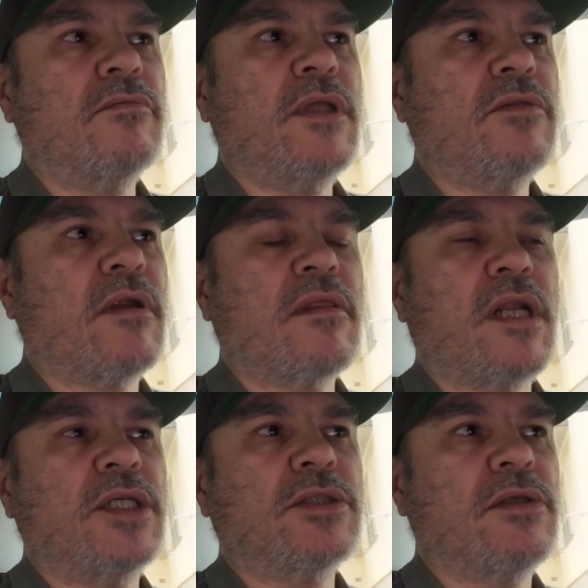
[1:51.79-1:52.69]
the
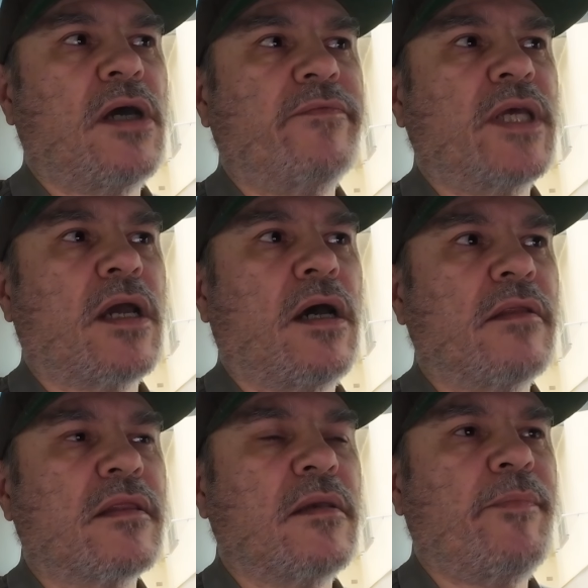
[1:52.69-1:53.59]
translation of the
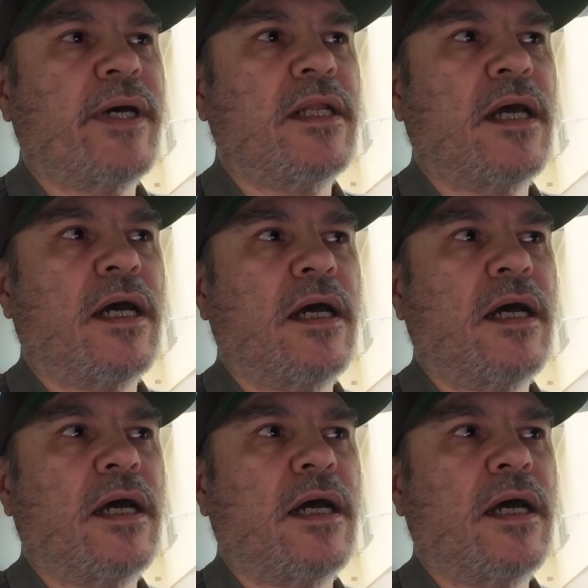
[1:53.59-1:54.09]
cost, but